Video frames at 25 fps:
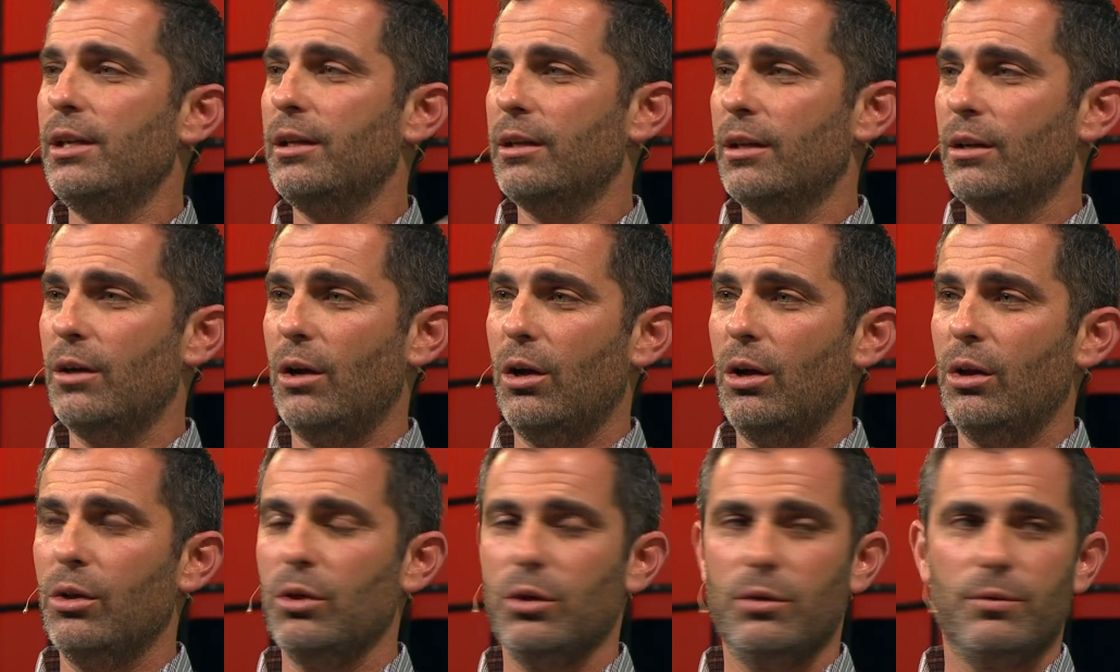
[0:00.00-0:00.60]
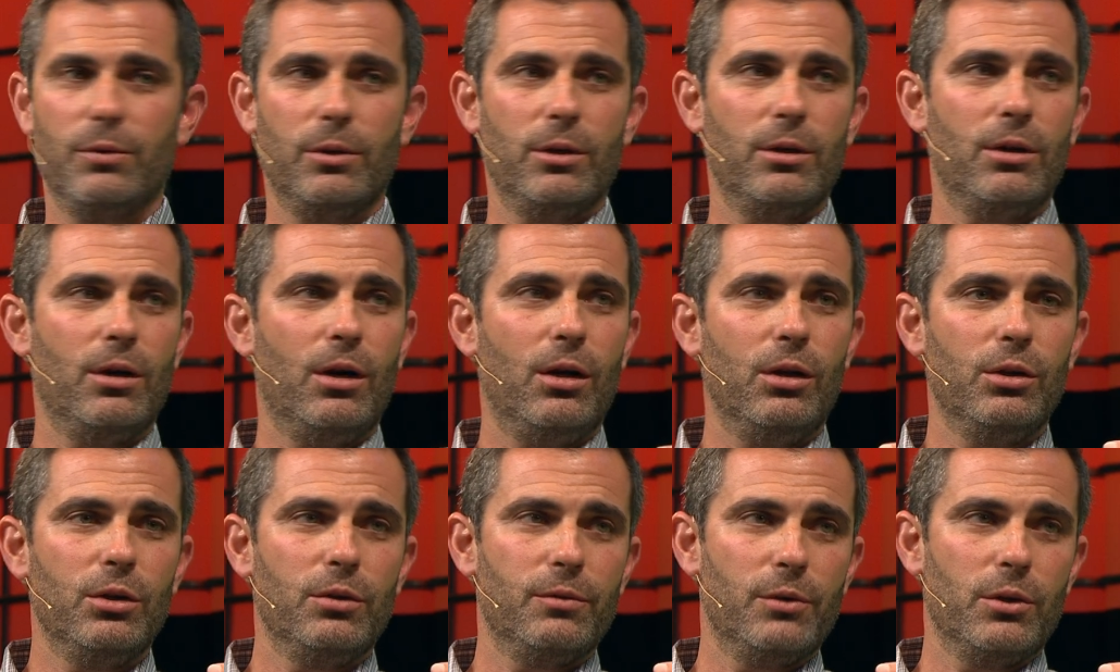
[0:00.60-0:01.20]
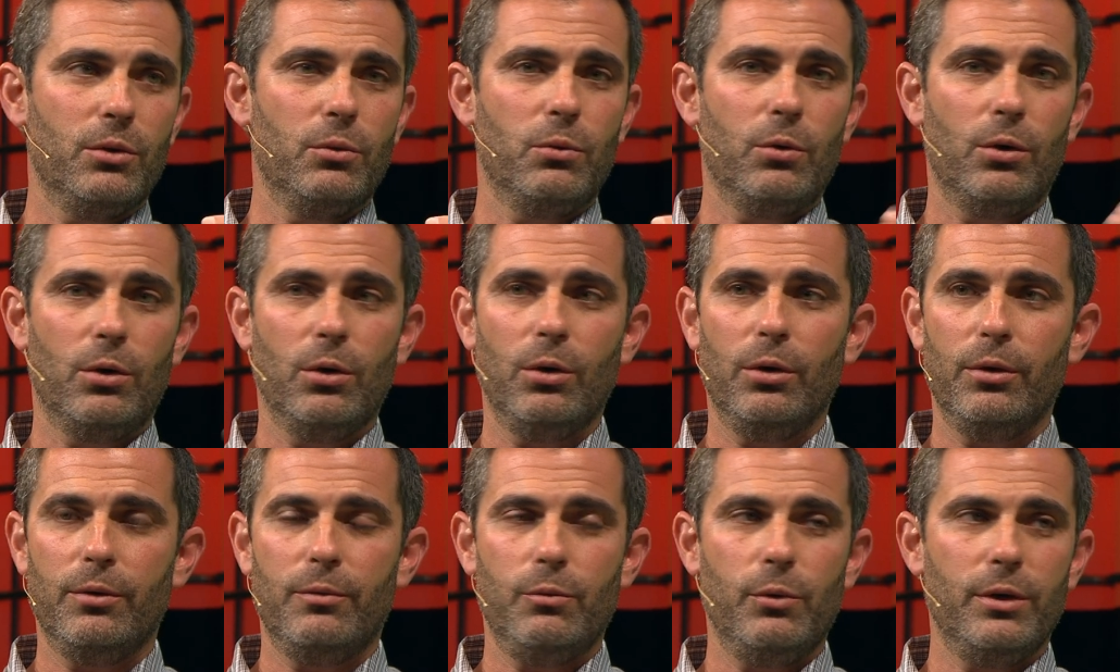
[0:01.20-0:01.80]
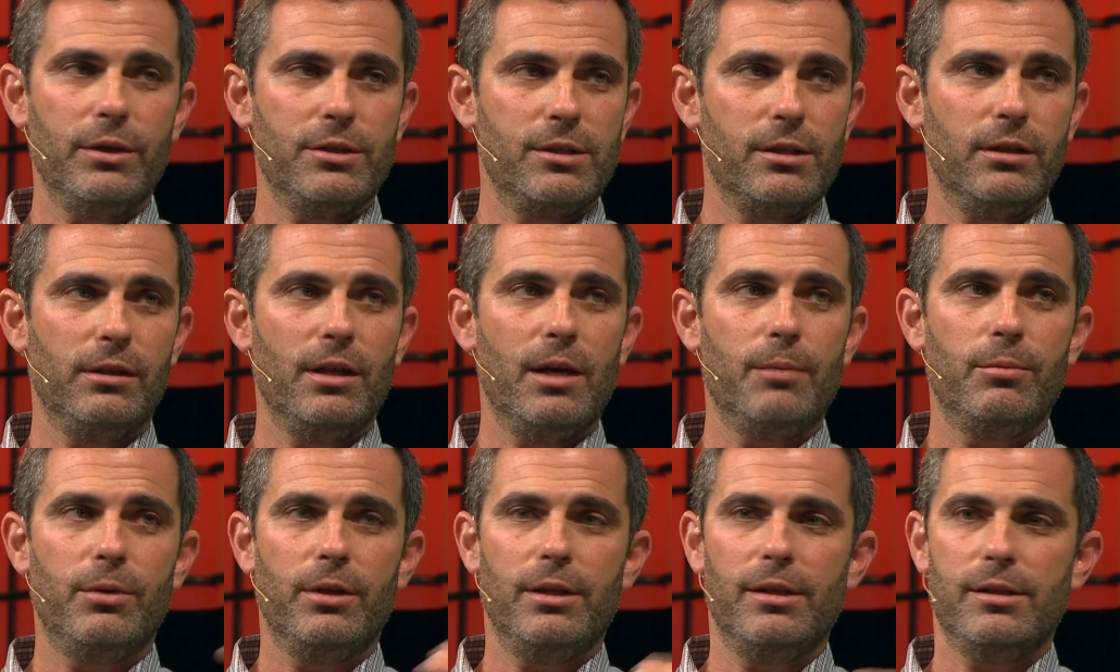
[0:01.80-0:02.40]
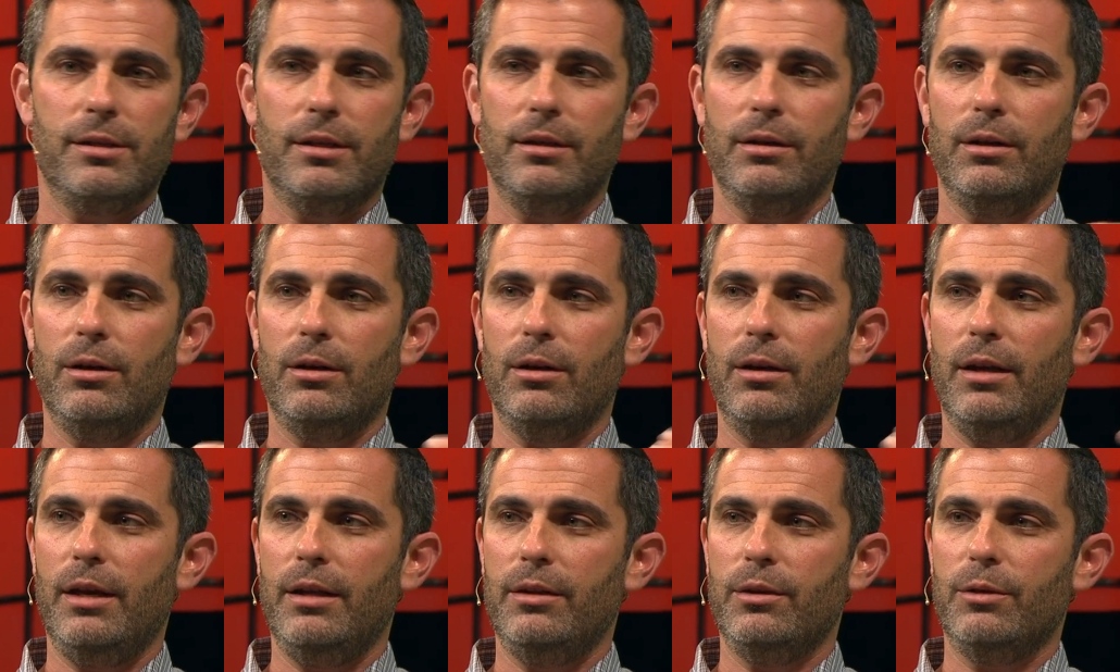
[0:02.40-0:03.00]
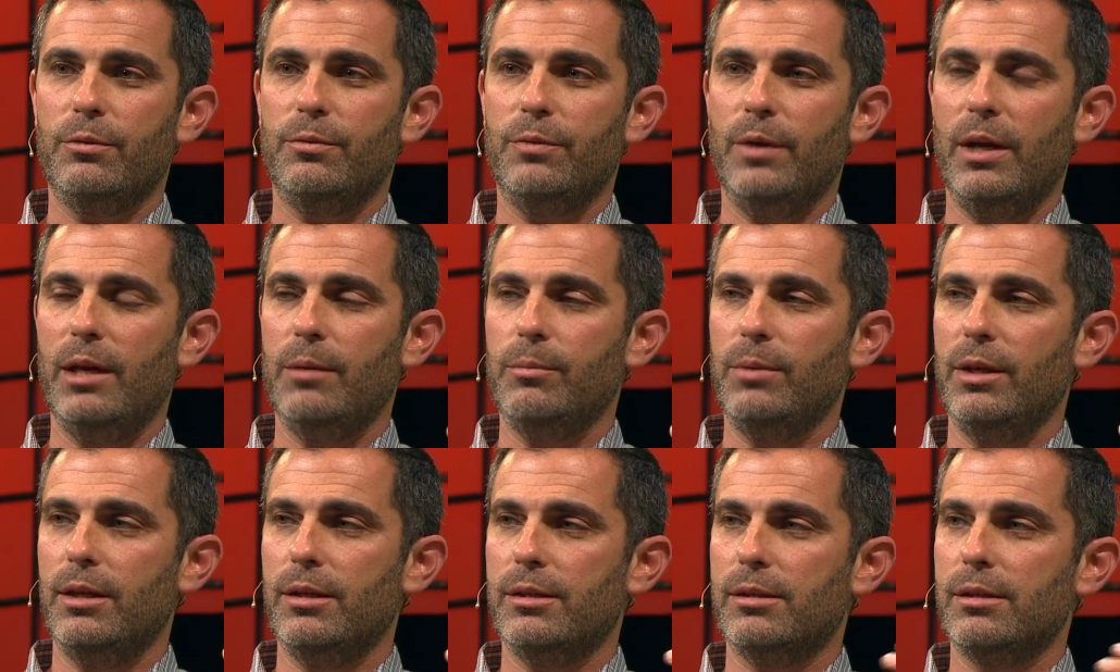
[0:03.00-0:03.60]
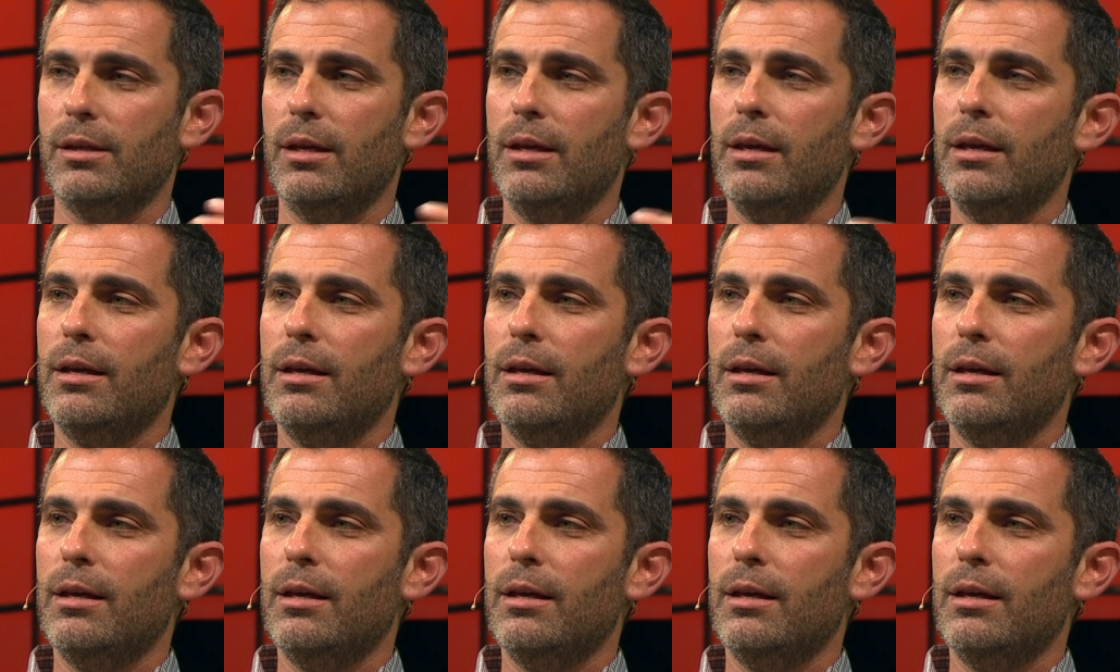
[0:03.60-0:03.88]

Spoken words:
it all over the world with celebrities and their fan base.